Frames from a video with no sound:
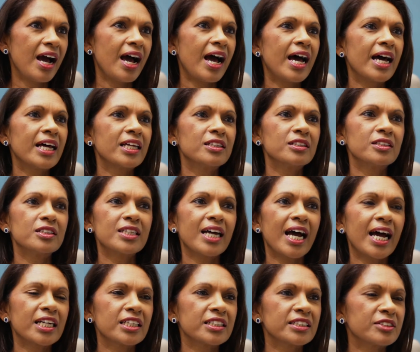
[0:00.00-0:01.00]
and
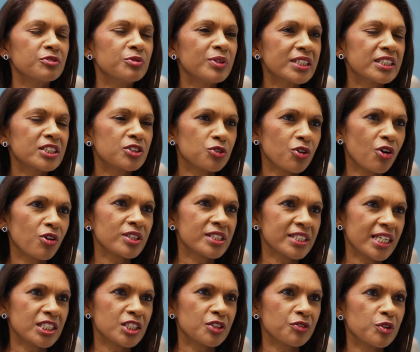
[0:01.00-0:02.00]
had a real strong
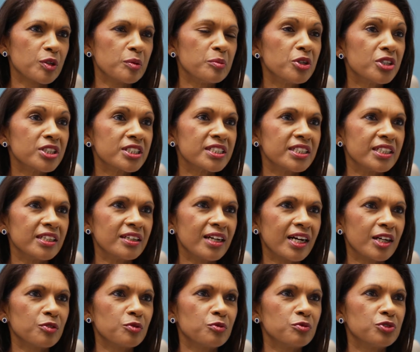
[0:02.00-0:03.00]
sense of community
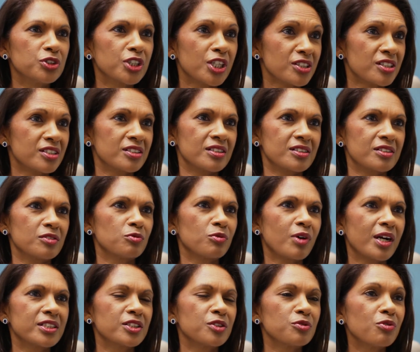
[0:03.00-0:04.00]
and justice and
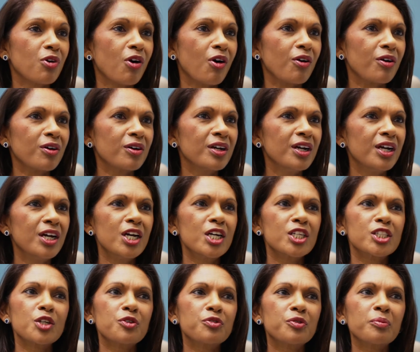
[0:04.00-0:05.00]
right and wrong.
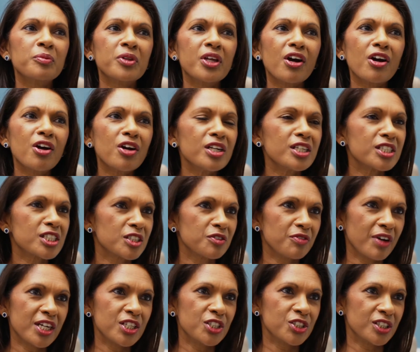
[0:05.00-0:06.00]
So from the earliest of
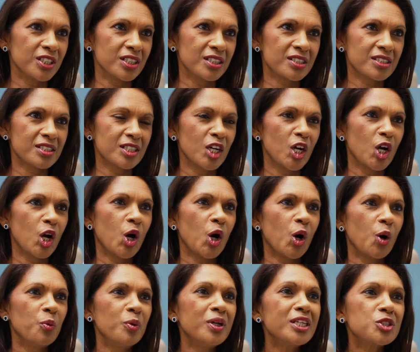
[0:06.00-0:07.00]
ages,
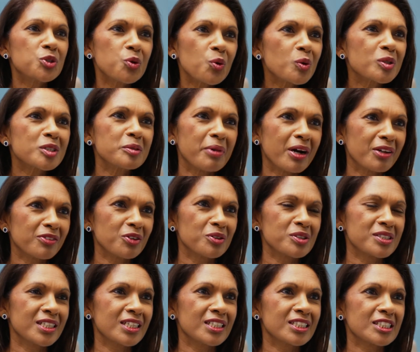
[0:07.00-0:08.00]
we talked about
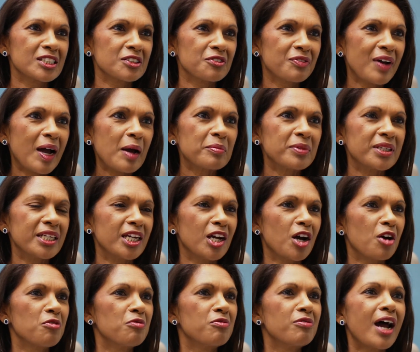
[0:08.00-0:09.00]
those things as a family
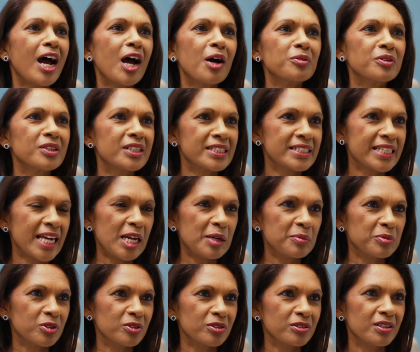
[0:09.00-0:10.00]
around the
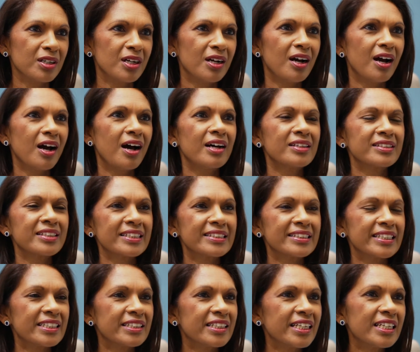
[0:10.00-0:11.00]
table, as I
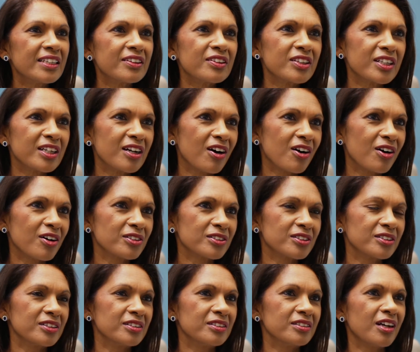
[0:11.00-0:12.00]
said, in the
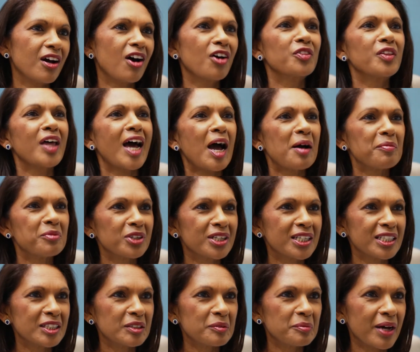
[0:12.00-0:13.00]
garden, on the hammock
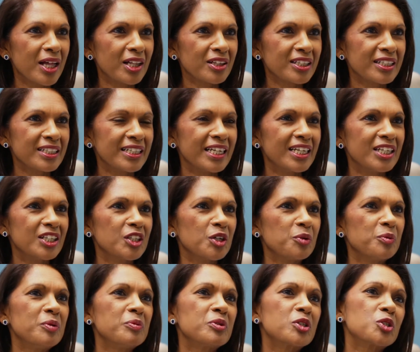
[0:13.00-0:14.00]
in the balcony.
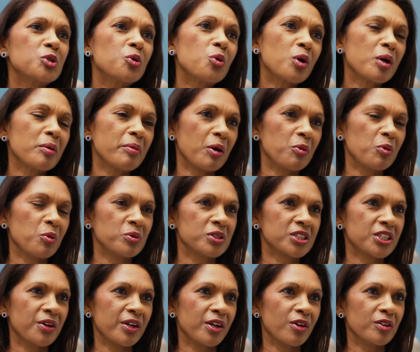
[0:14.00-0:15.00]
We would talk about what was
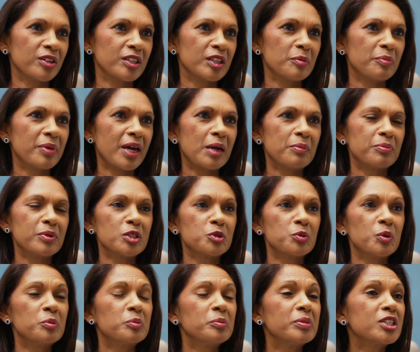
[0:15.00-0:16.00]
going on in the papers.
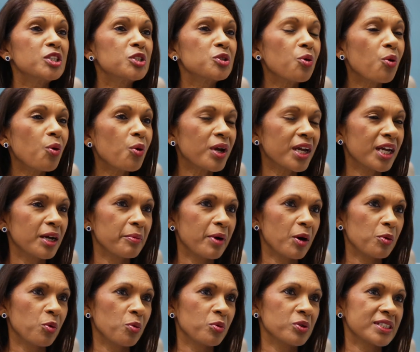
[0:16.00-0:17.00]
We would be talking
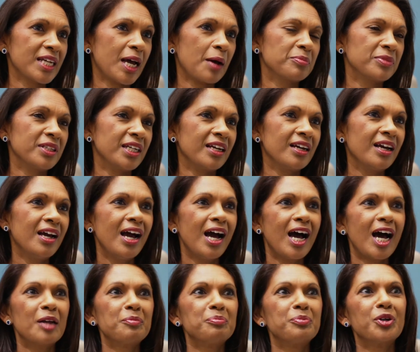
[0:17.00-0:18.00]
about what was happening
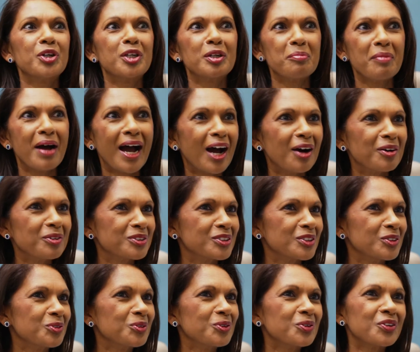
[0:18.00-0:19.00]
at Burnham House
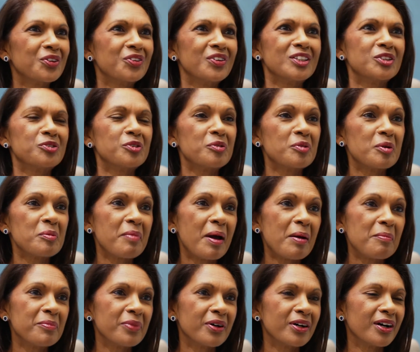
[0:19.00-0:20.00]
and all the things we
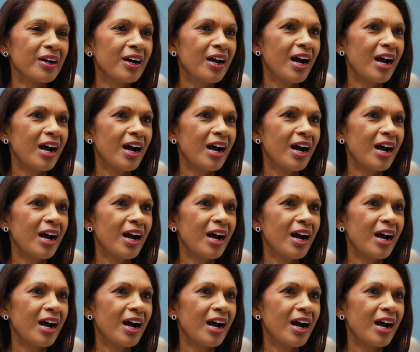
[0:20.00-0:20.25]
remember,